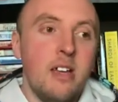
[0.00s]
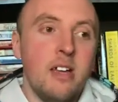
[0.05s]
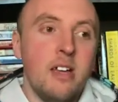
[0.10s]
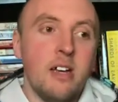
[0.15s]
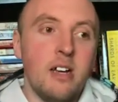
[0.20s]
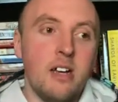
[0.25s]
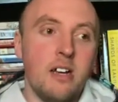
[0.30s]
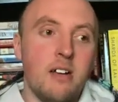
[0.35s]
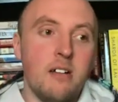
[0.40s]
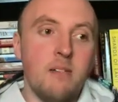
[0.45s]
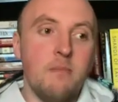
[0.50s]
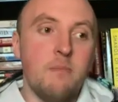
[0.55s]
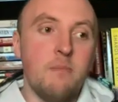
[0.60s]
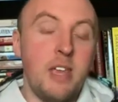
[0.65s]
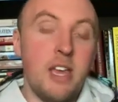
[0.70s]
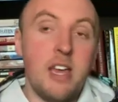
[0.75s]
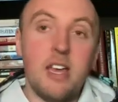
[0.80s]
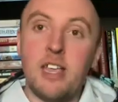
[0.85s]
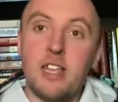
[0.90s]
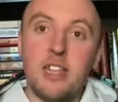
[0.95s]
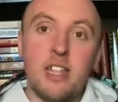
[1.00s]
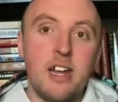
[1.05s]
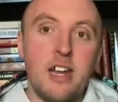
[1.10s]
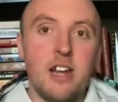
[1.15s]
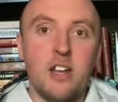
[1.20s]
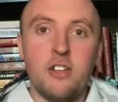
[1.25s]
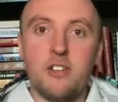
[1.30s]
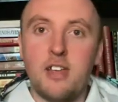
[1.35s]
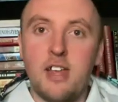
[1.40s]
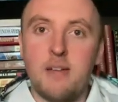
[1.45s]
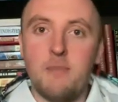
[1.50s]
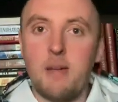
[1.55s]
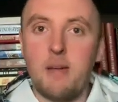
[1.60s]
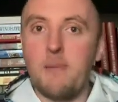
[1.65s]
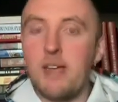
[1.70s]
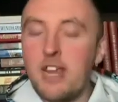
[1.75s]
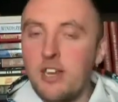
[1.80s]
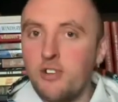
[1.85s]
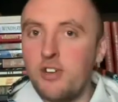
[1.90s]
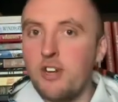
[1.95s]
Yeah, and then I also have my
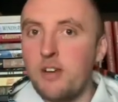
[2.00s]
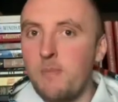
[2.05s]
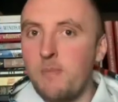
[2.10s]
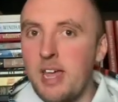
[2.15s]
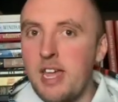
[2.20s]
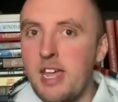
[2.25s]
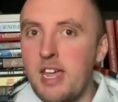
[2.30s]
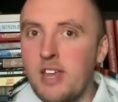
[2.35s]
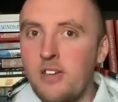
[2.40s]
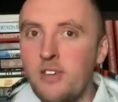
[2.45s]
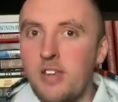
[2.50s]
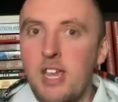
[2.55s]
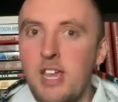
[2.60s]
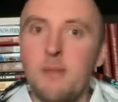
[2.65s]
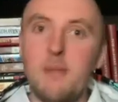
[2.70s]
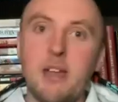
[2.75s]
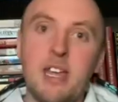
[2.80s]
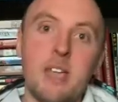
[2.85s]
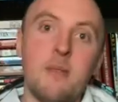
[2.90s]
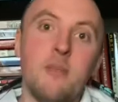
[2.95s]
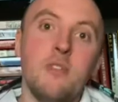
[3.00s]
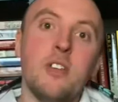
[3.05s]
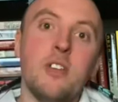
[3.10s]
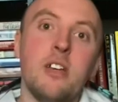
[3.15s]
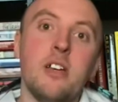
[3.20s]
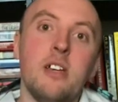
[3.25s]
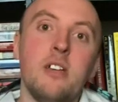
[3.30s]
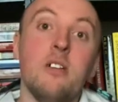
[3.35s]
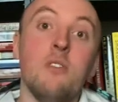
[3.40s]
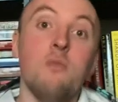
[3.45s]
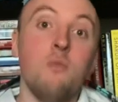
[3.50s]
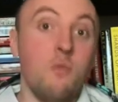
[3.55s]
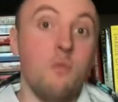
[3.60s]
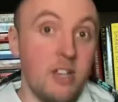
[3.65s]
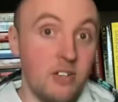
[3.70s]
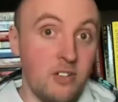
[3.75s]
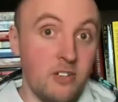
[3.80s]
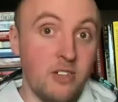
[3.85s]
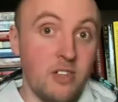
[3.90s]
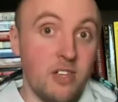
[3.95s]
Patreon page and my Amazon
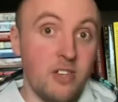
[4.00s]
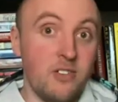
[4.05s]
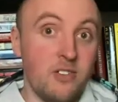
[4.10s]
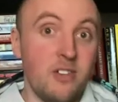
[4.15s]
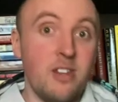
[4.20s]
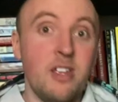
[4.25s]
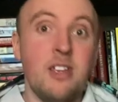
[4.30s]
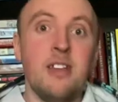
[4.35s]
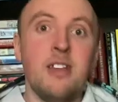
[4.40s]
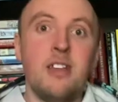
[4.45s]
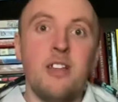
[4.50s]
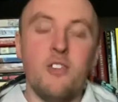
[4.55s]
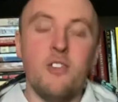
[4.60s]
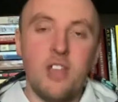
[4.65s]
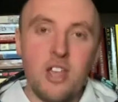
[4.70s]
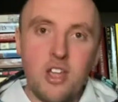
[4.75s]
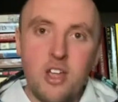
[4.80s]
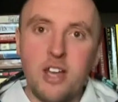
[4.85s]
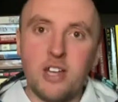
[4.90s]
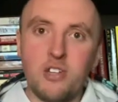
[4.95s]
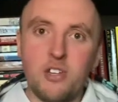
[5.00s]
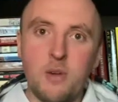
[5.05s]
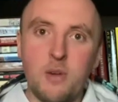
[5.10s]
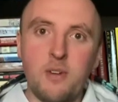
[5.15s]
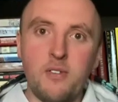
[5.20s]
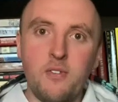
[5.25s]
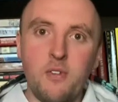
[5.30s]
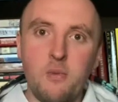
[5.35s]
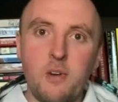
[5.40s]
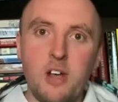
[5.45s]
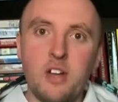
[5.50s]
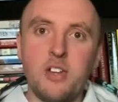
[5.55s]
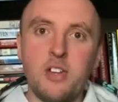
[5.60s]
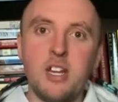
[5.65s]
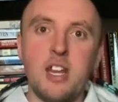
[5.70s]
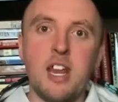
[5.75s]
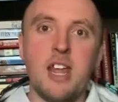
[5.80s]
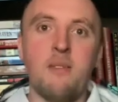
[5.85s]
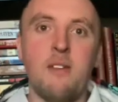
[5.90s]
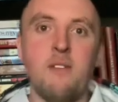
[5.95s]
wish list. Thank you guys so much for watching
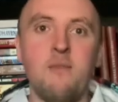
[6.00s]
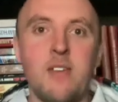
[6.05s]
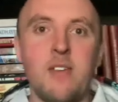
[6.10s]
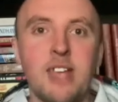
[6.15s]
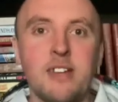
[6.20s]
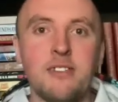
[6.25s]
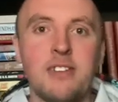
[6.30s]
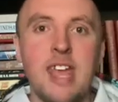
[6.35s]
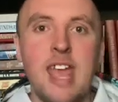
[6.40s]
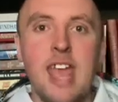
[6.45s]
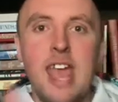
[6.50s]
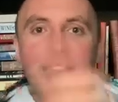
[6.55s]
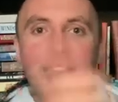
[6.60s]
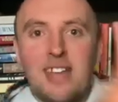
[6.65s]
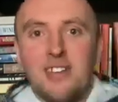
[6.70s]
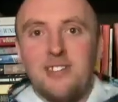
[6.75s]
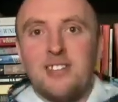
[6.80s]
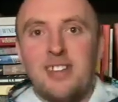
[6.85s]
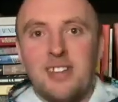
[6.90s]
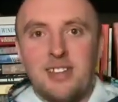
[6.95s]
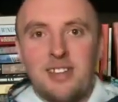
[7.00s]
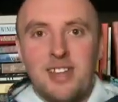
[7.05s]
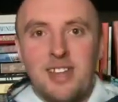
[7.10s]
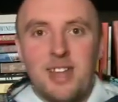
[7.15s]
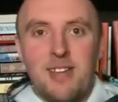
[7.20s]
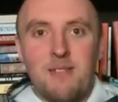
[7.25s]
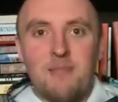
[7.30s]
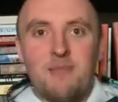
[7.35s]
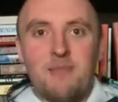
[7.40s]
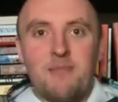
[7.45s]
and have a fantastic day.